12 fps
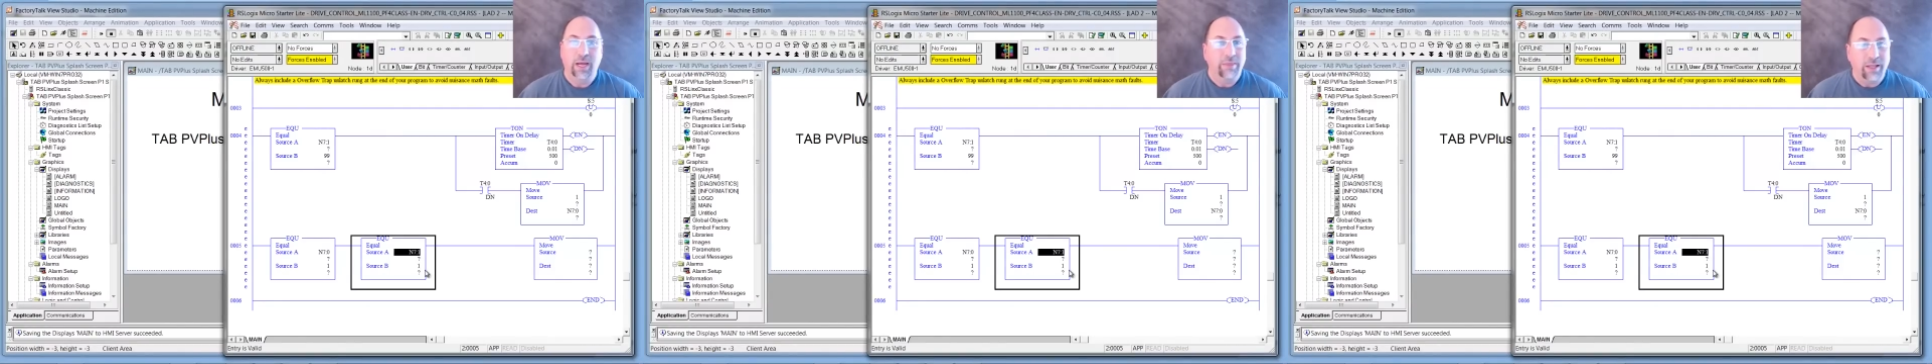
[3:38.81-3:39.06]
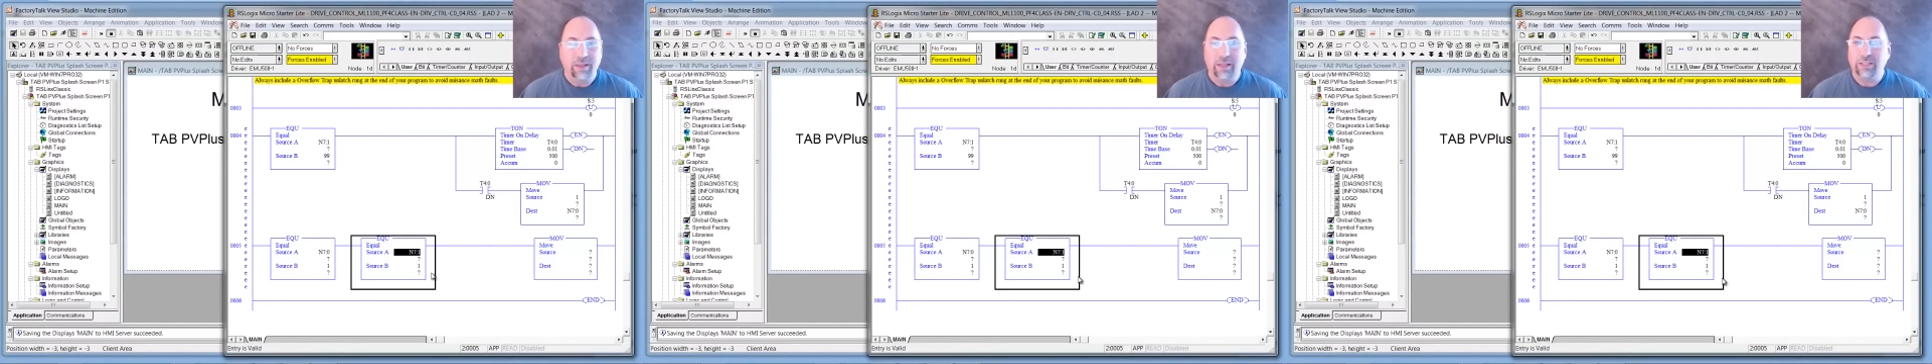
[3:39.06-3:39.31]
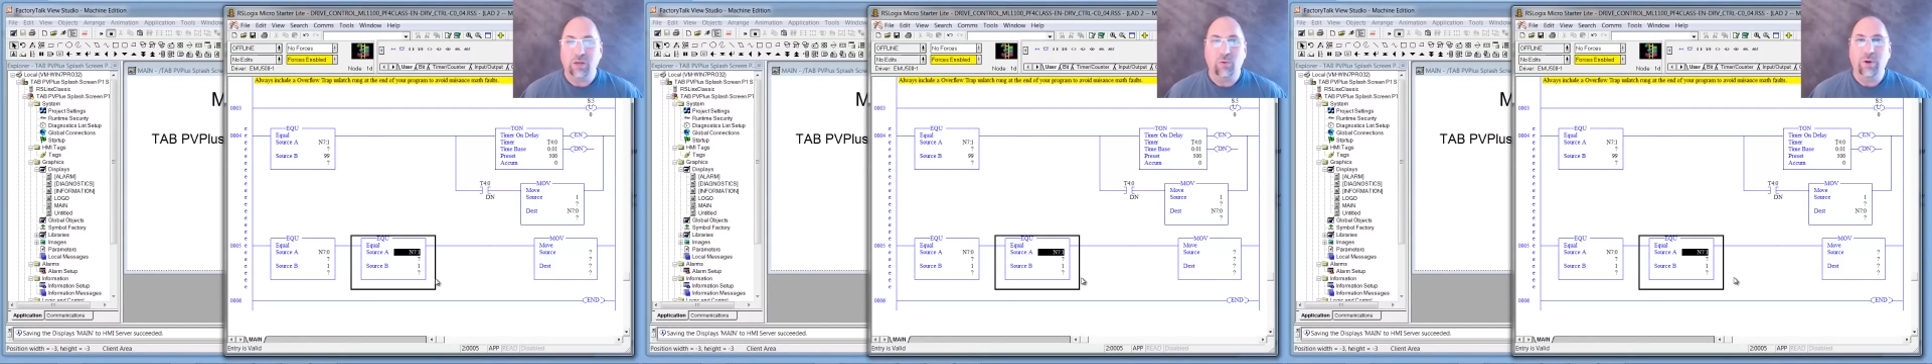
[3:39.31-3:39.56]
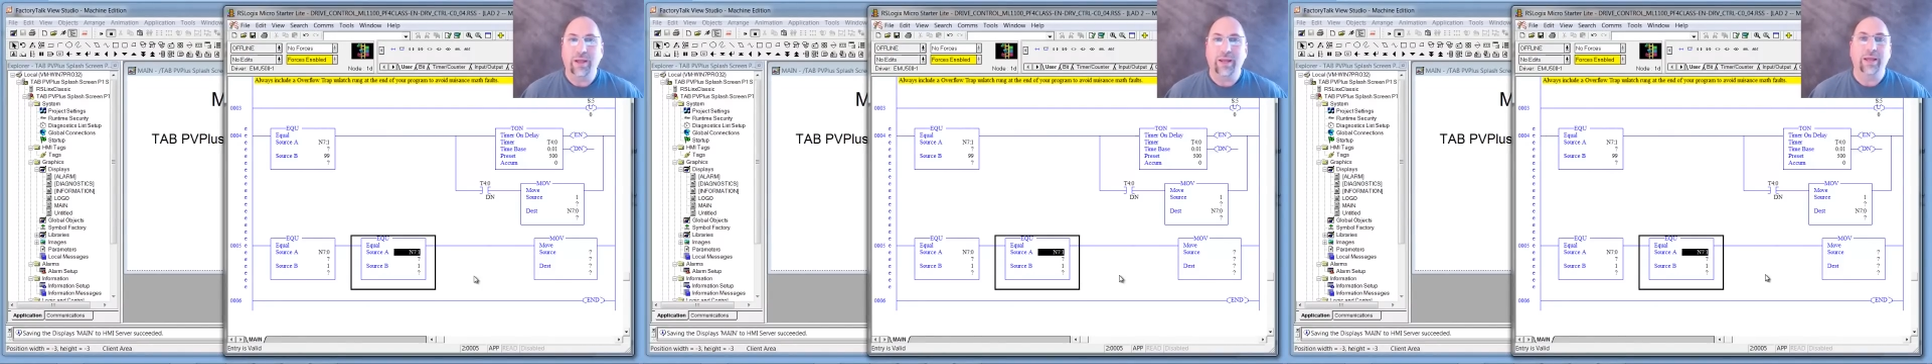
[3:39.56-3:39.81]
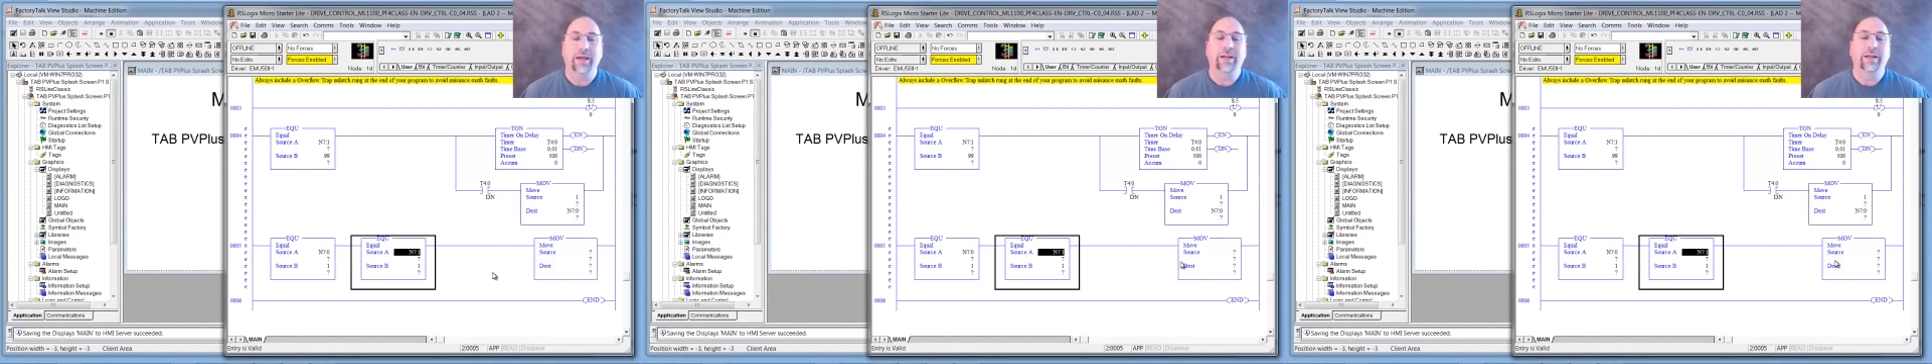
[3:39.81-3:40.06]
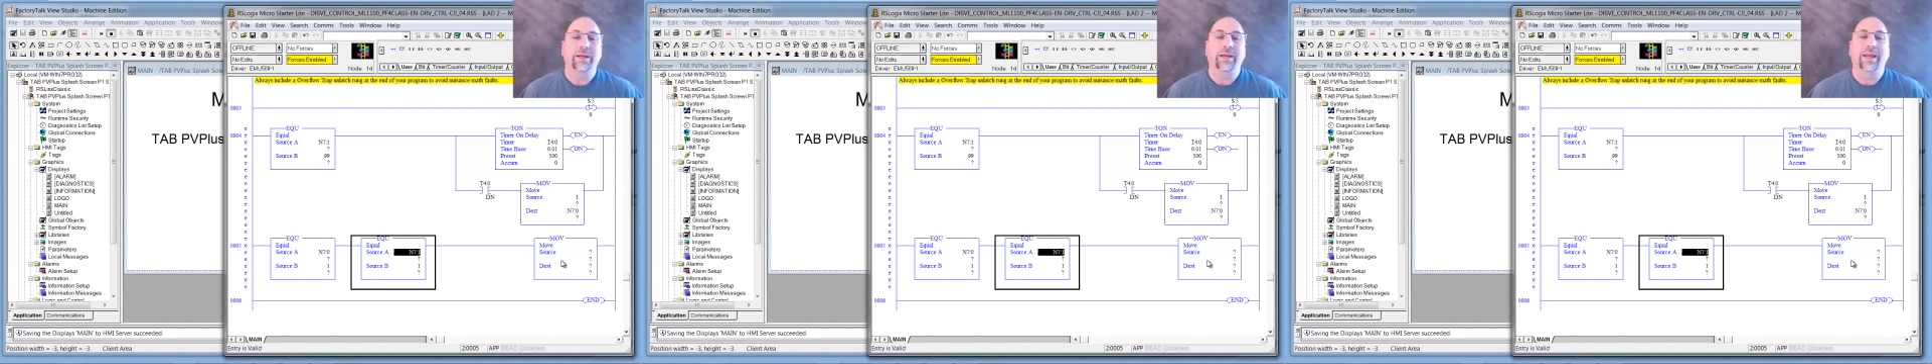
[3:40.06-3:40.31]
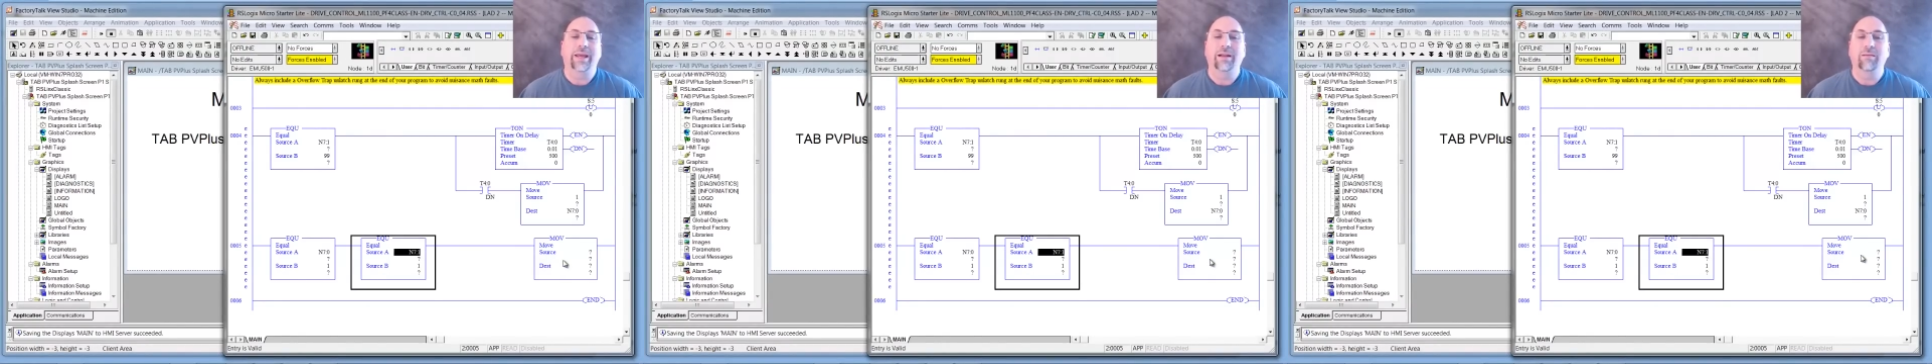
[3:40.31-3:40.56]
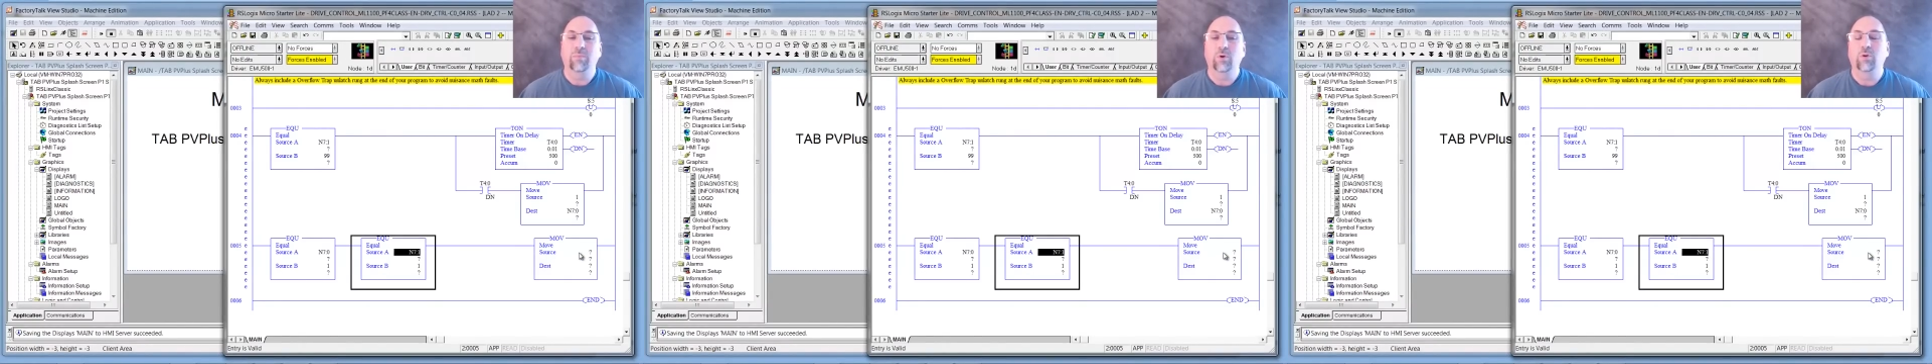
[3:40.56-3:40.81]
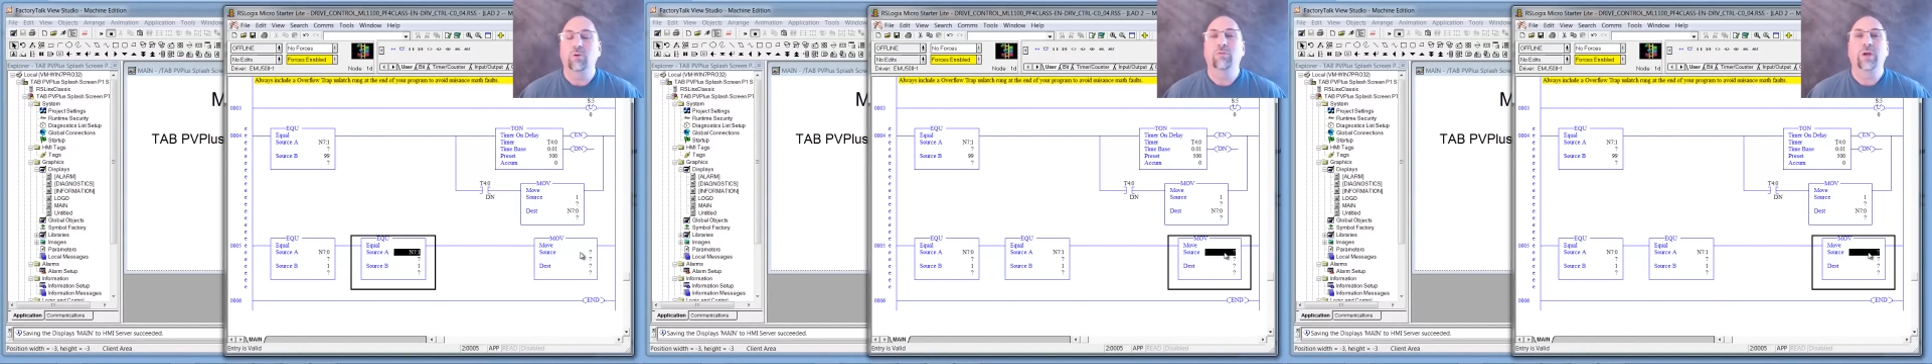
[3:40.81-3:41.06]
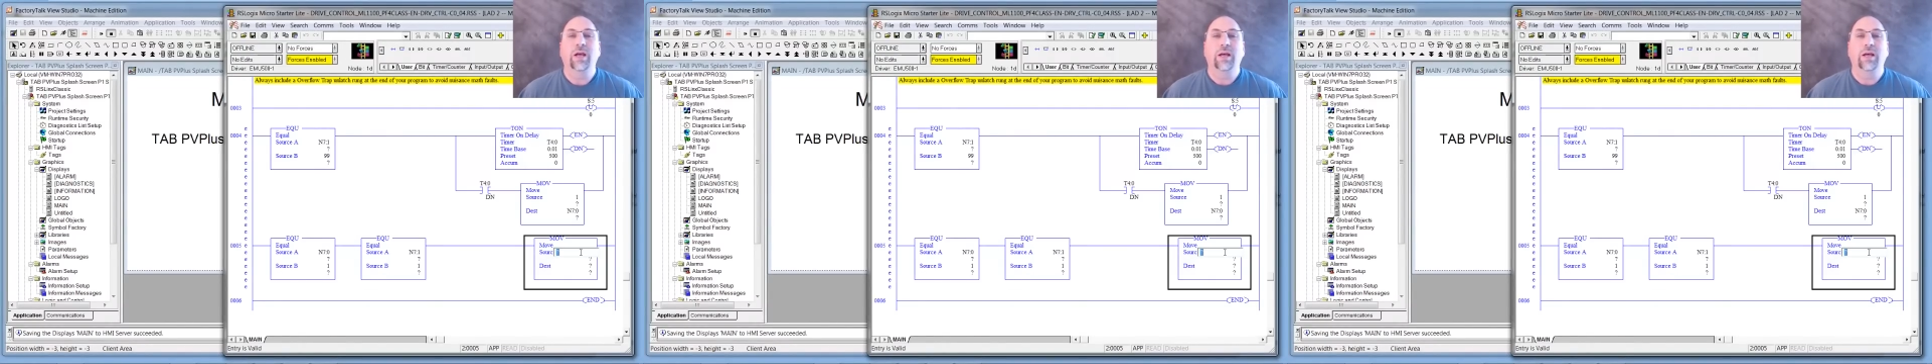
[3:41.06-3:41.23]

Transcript: then let's go ahead and move